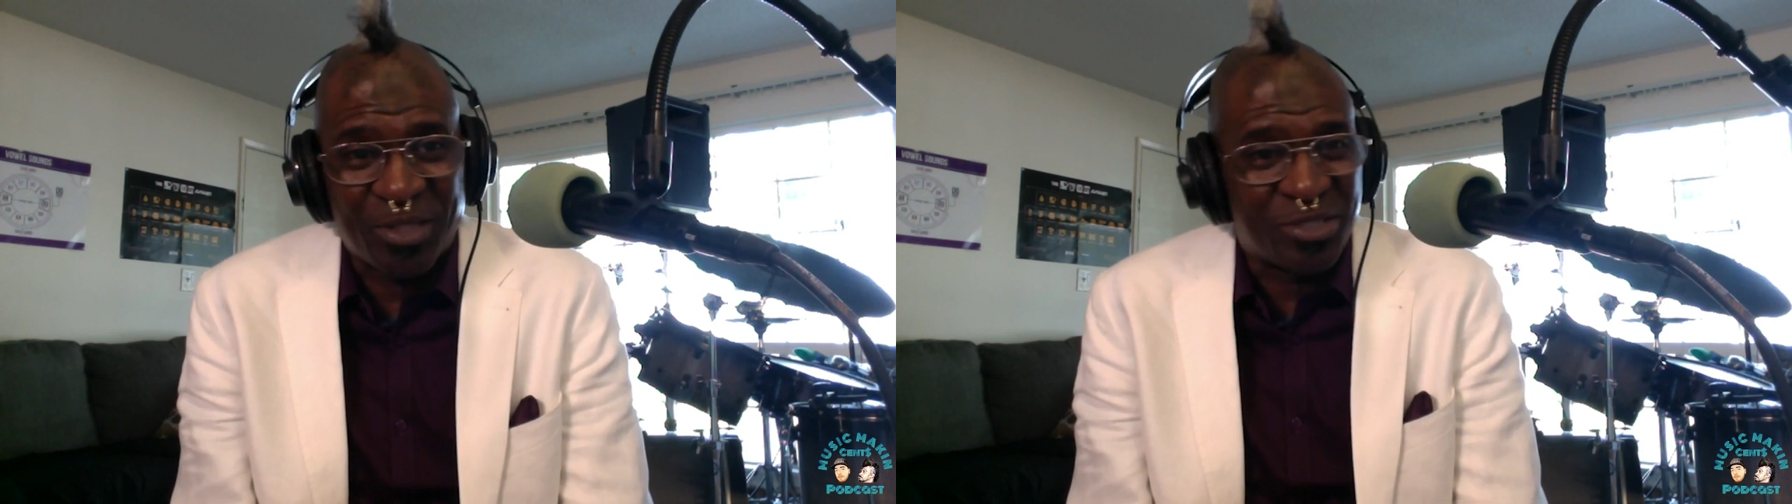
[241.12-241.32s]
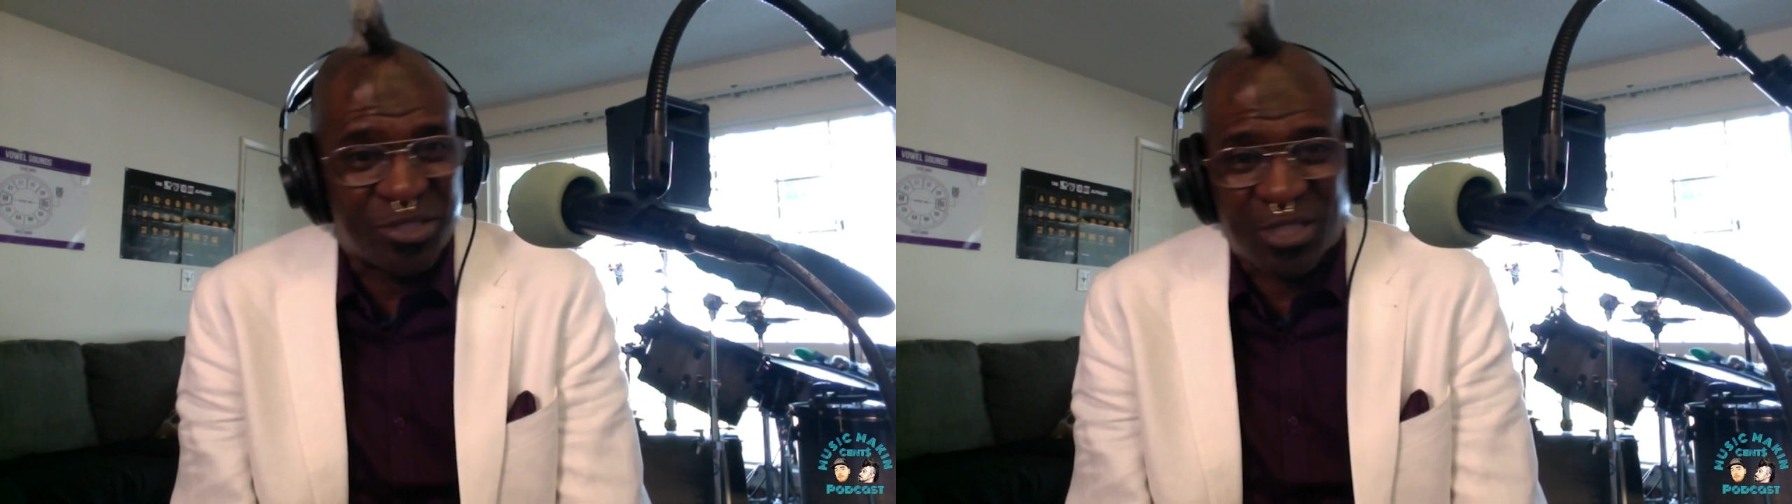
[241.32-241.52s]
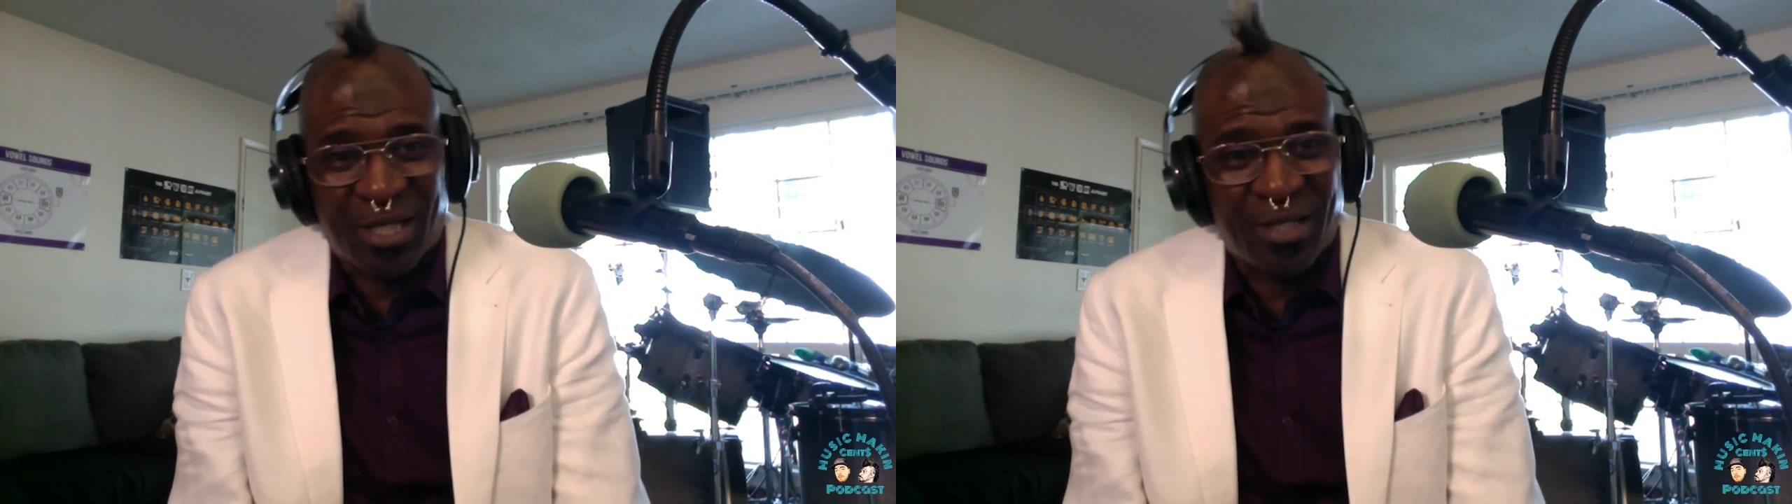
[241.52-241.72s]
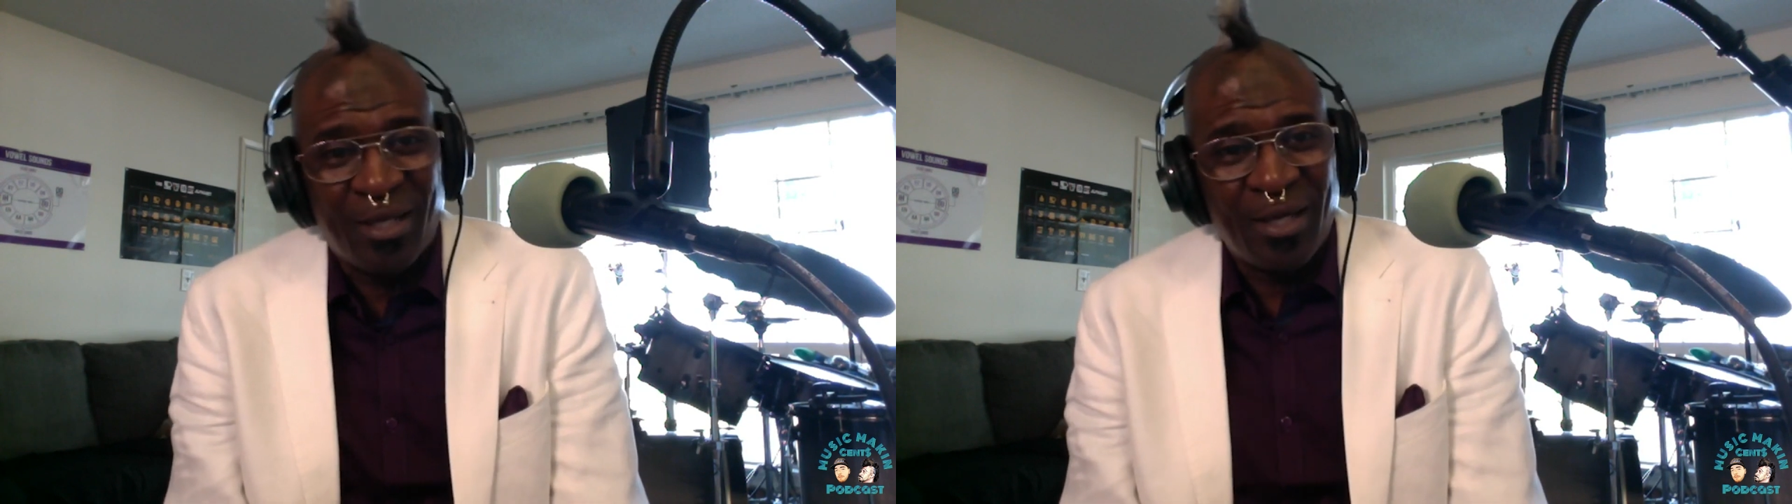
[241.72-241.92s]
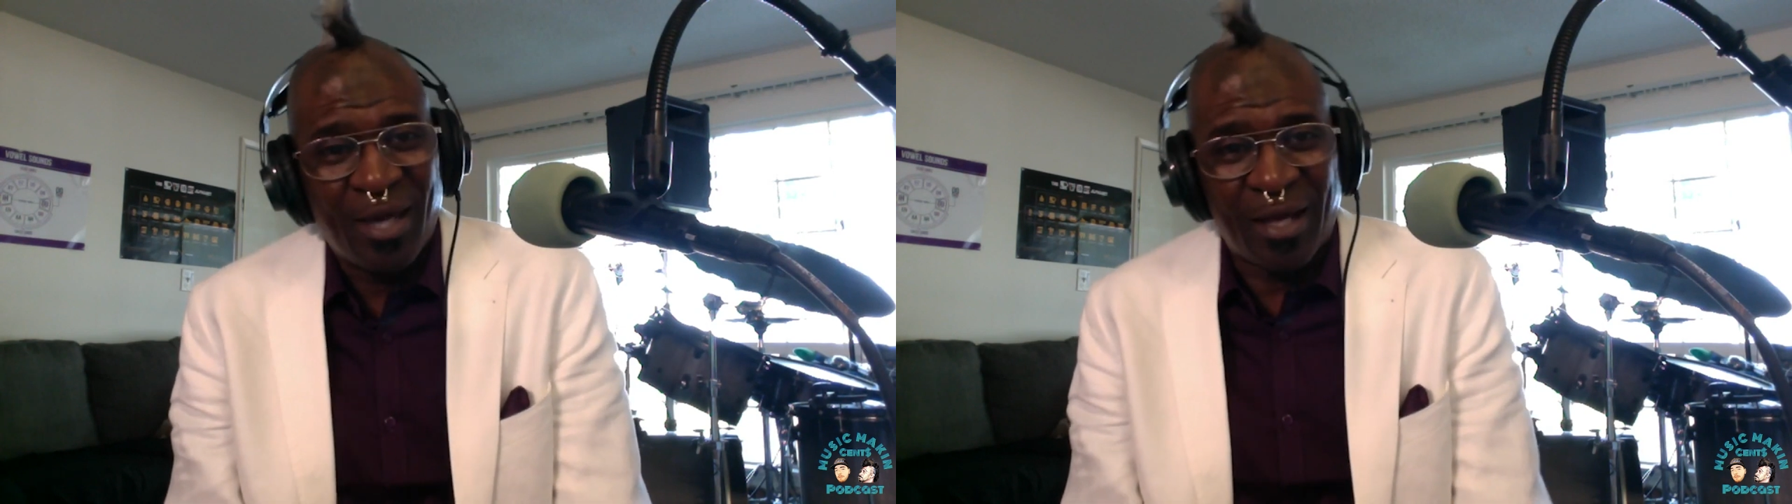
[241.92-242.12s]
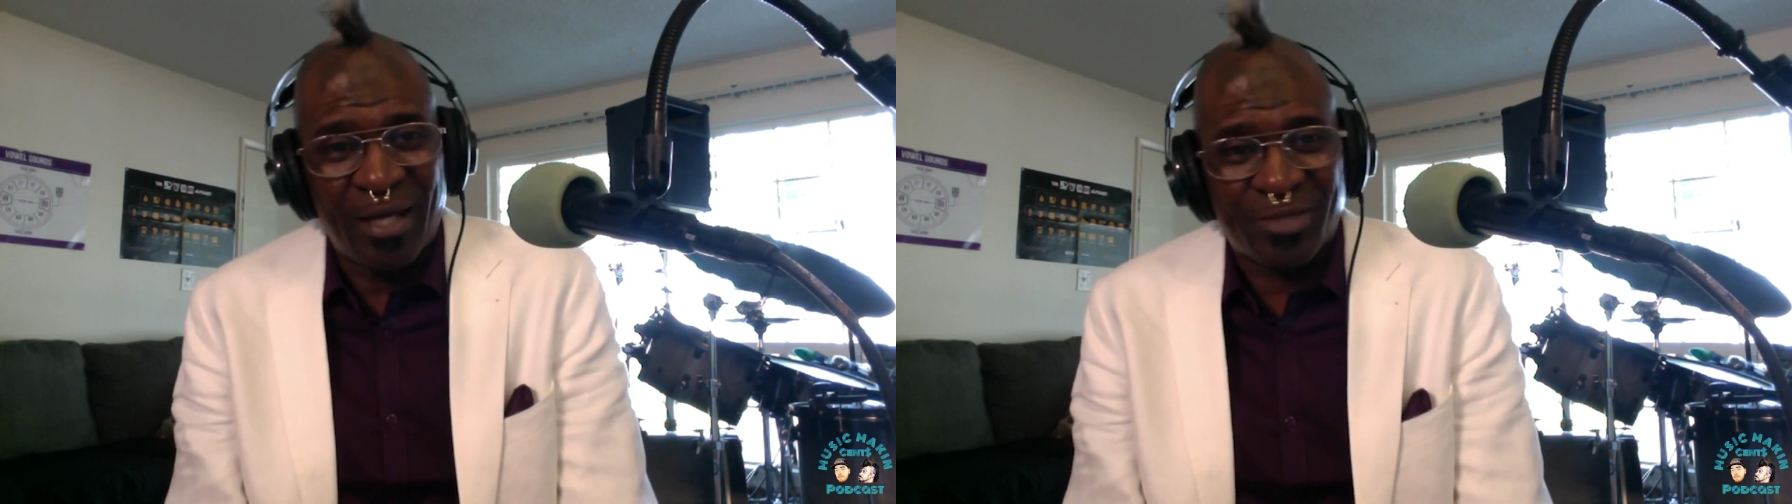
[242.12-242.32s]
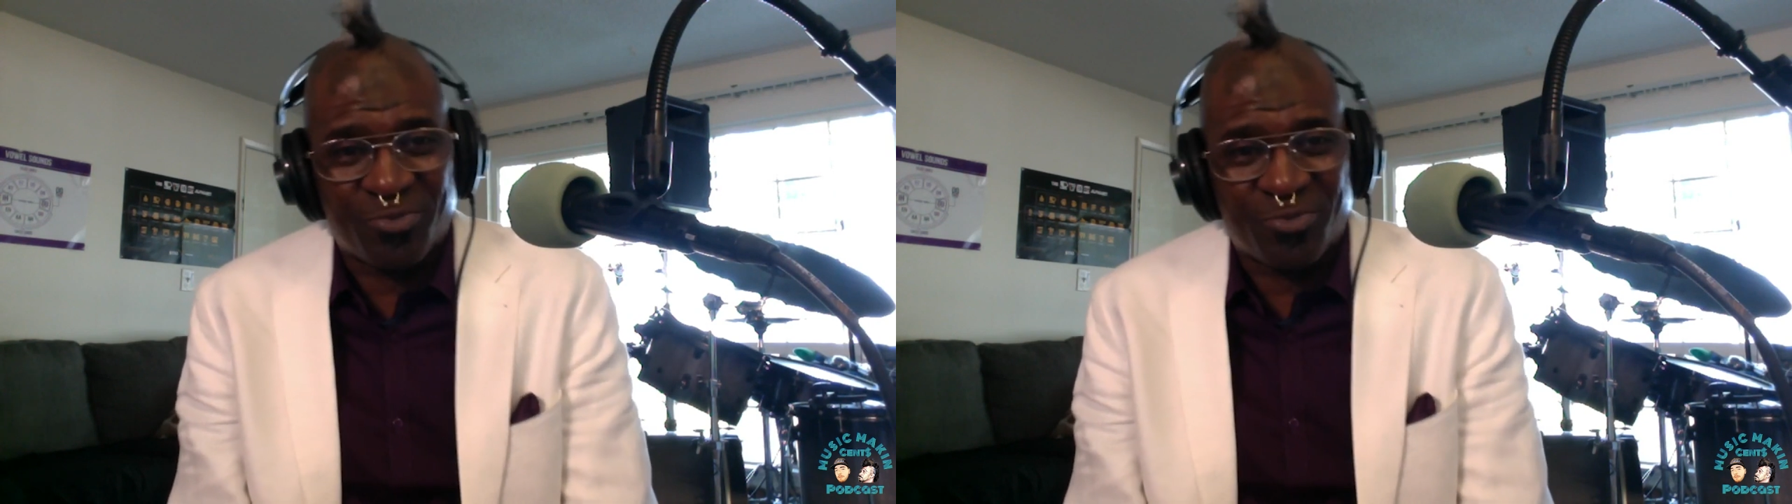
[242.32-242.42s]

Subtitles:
and shit, and he's